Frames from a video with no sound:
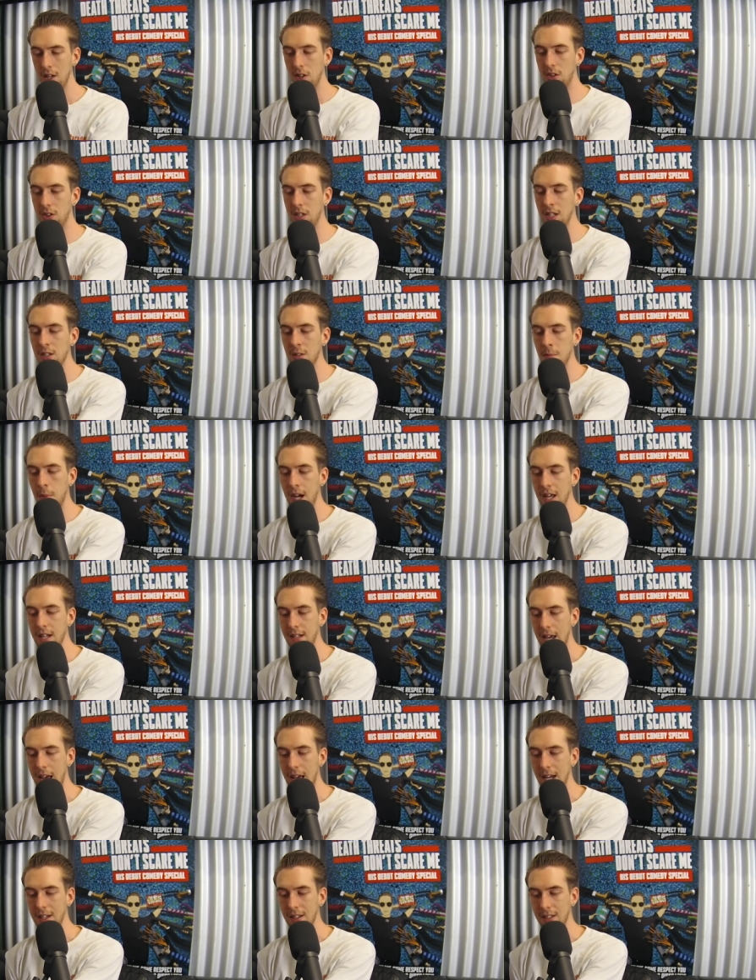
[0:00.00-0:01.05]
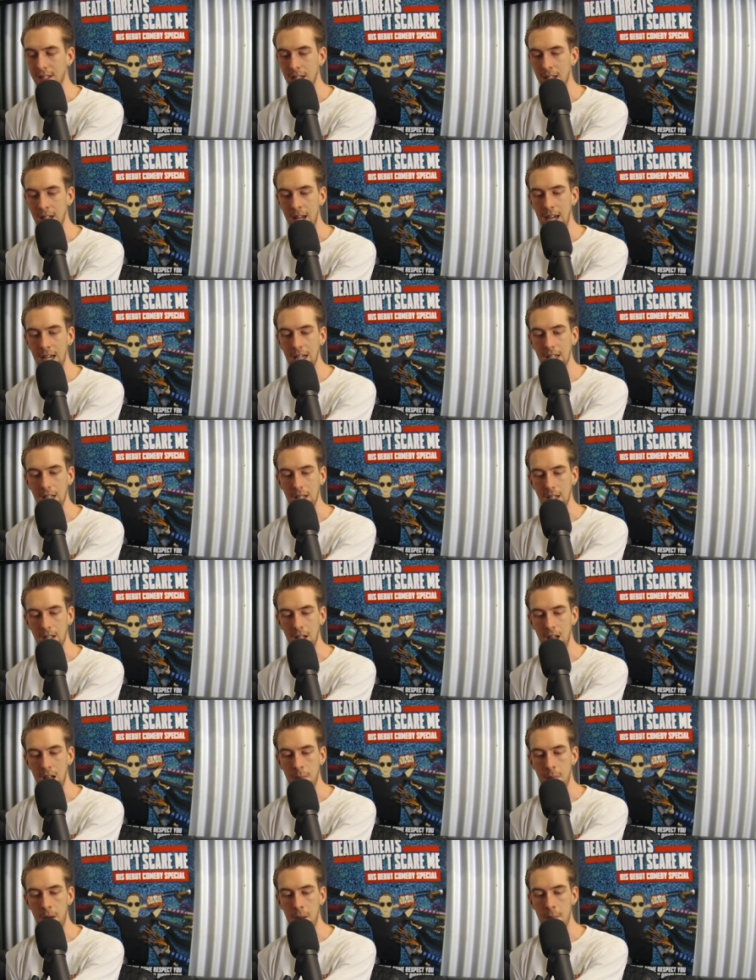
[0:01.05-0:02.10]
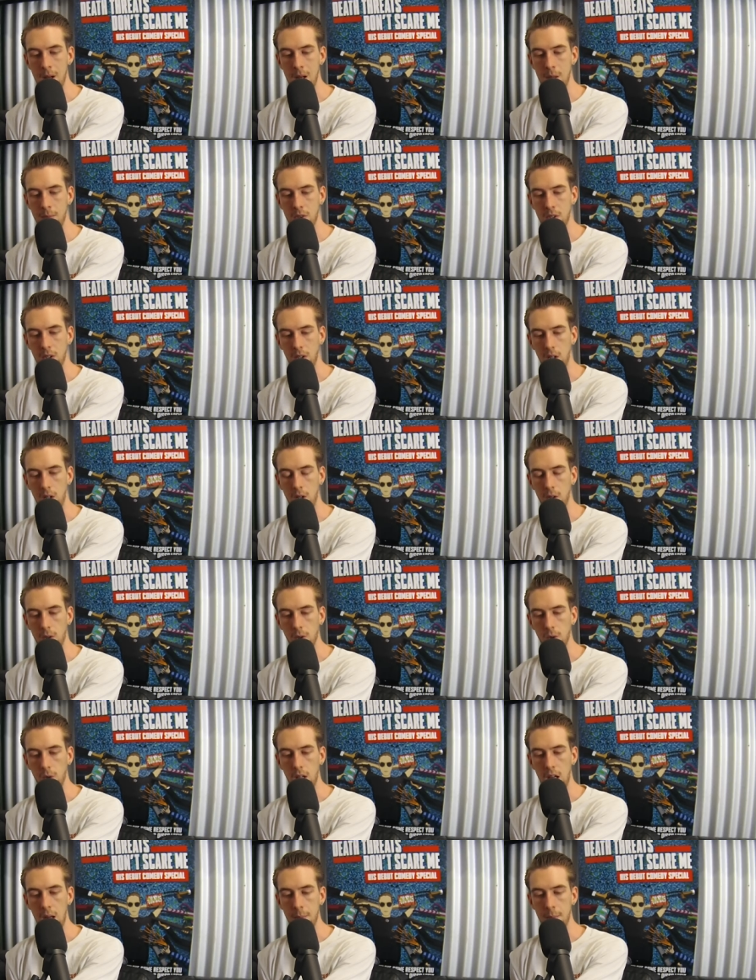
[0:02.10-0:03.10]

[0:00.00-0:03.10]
Since my dad is Canadian and my mum's a local,